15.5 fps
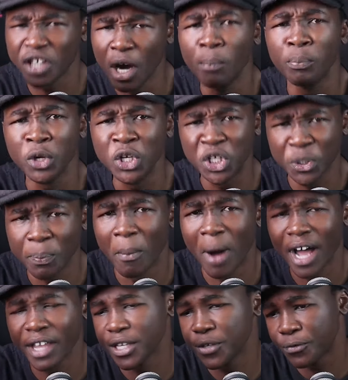championship
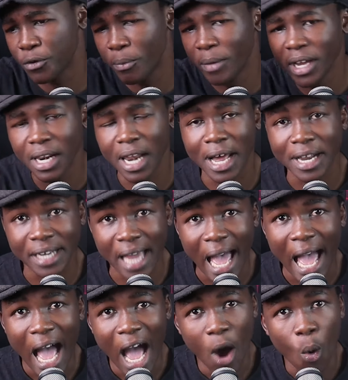matches from England
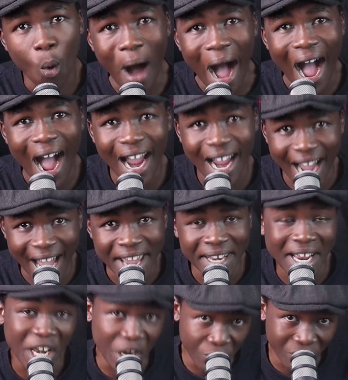were
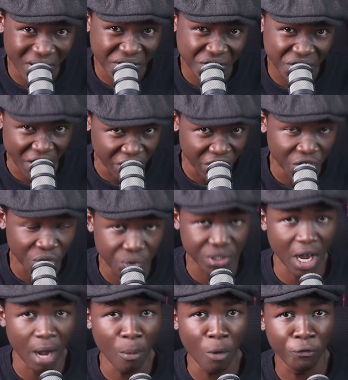kind of devastating to
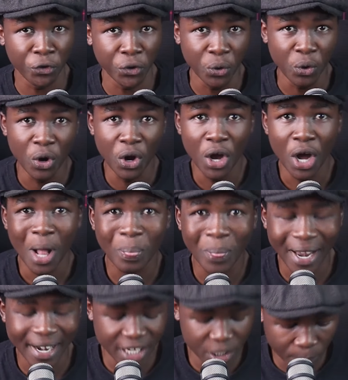some of you. That